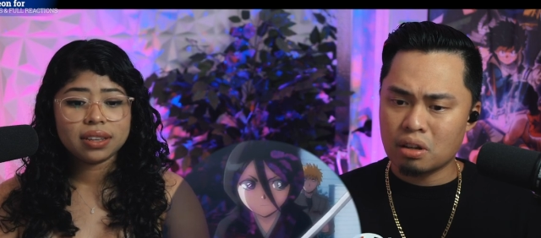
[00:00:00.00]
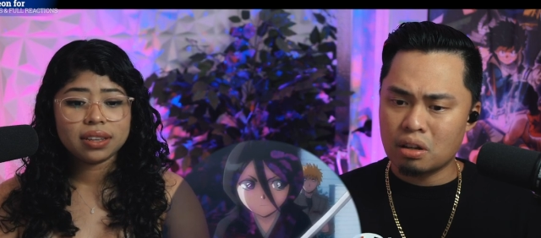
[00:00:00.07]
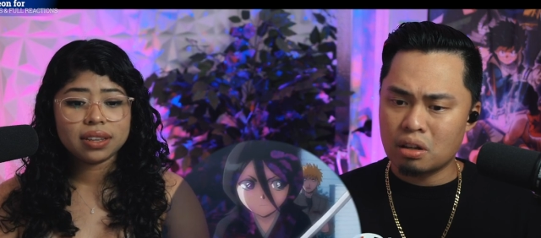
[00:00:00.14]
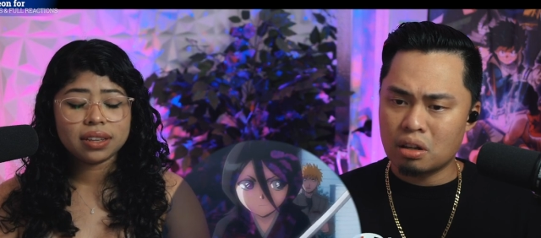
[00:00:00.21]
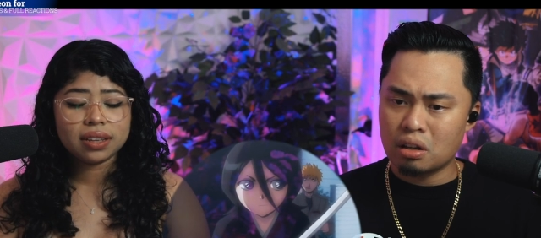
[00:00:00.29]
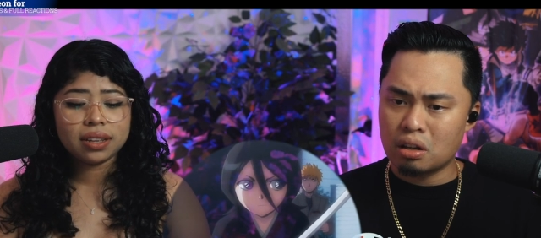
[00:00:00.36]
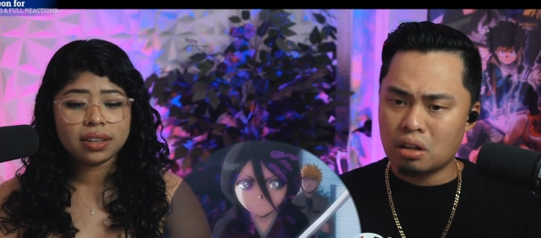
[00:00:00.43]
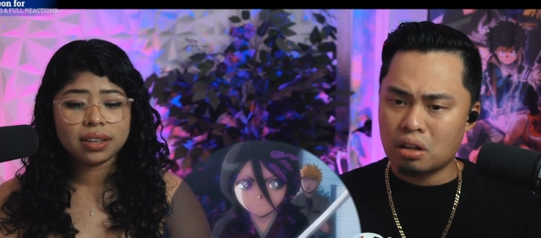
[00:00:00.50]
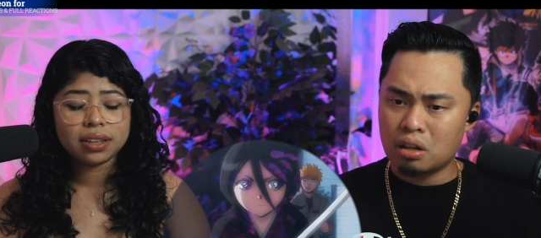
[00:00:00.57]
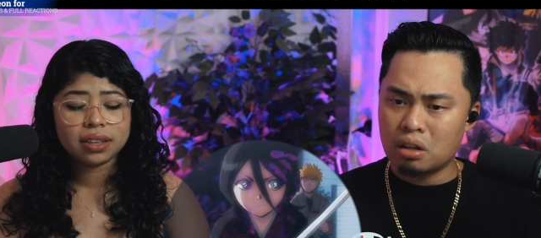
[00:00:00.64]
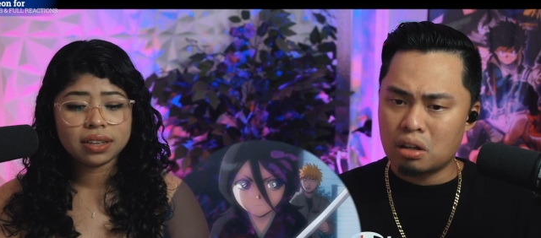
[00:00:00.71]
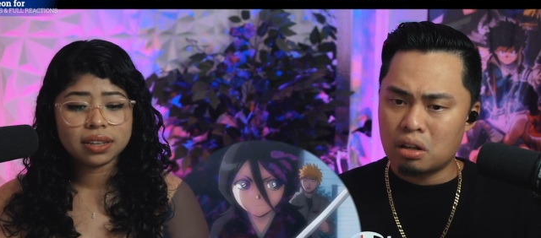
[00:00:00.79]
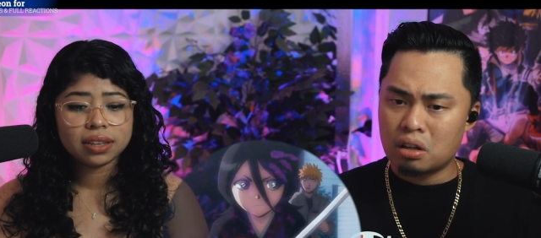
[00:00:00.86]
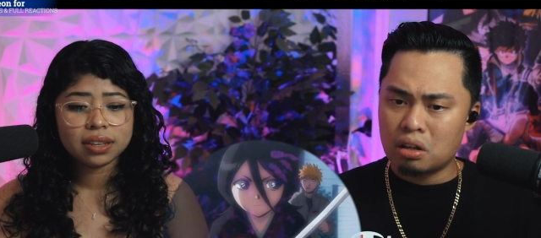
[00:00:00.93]

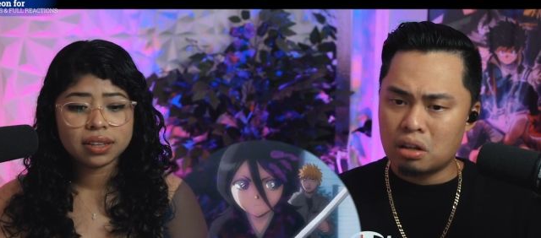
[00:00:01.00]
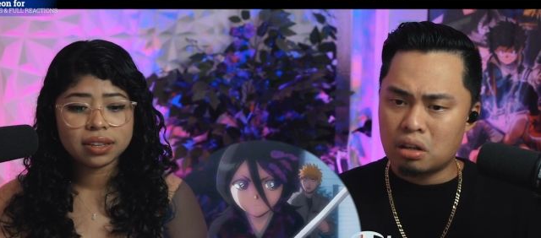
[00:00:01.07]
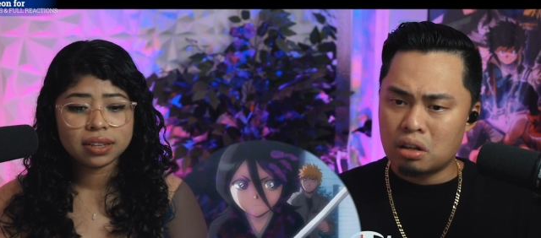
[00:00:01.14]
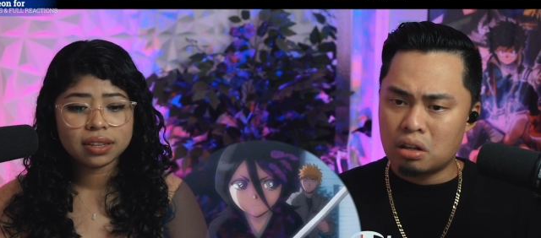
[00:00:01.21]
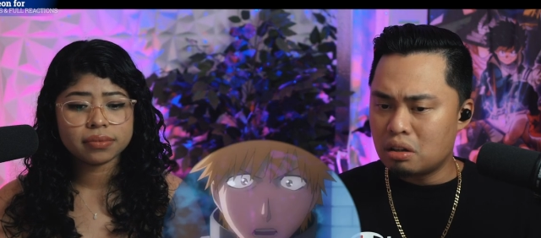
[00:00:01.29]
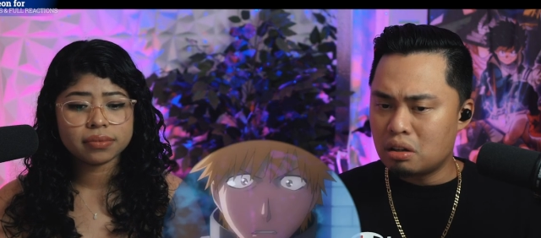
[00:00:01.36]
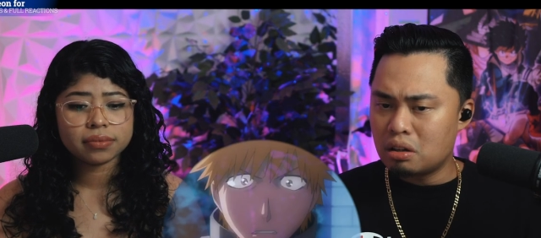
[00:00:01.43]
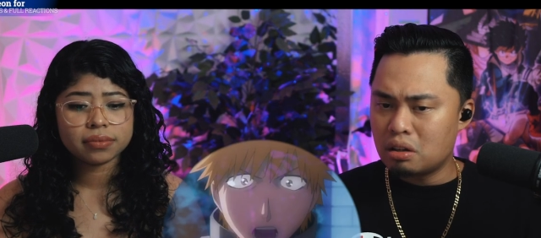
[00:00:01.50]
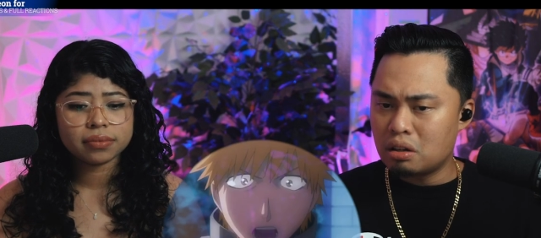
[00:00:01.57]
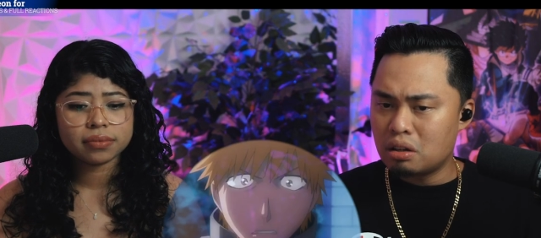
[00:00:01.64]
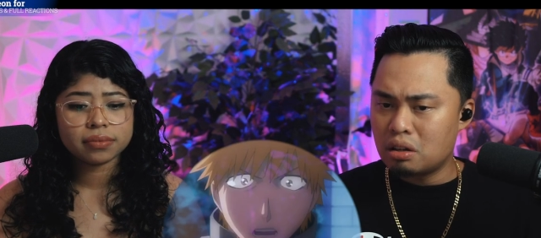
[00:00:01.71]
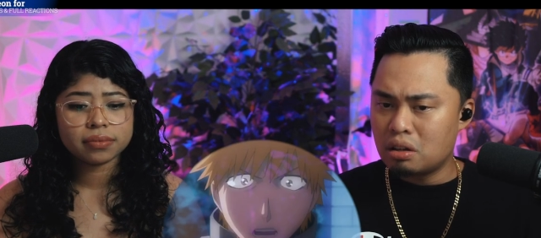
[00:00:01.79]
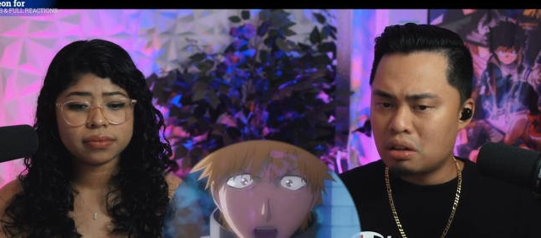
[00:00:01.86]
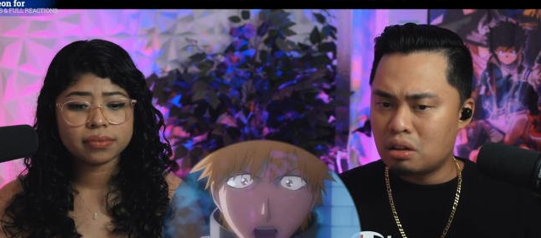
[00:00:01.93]

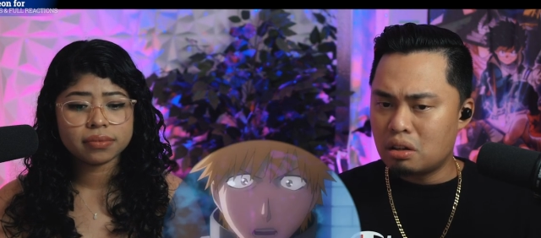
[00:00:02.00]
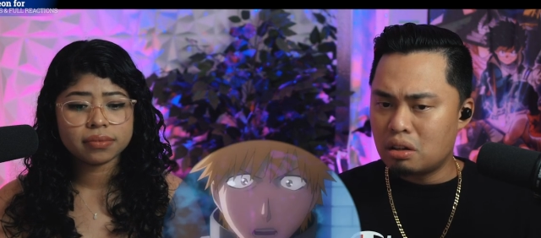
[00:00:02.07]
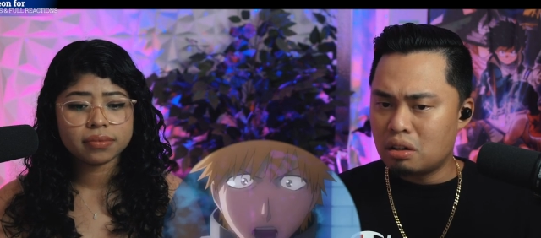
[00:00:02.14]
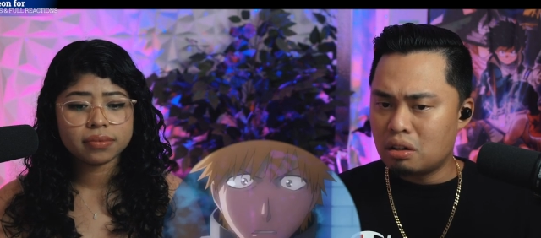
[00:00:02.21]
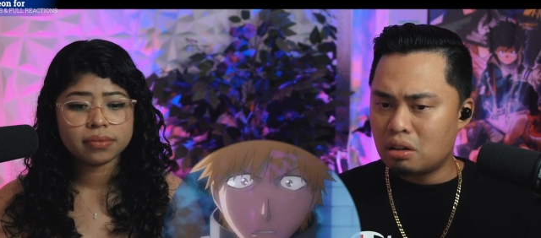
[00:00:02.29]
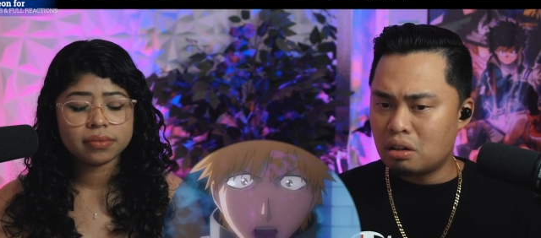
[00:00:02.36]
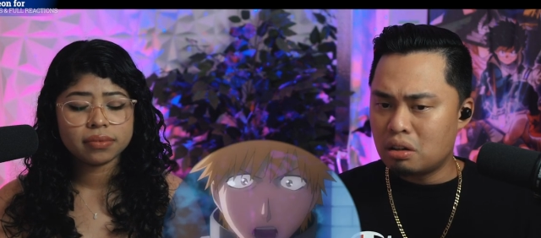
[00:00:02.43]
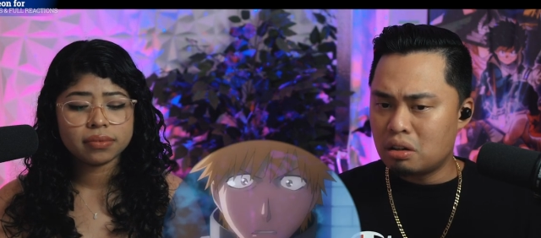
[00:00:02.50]
No one is speaking in this clip.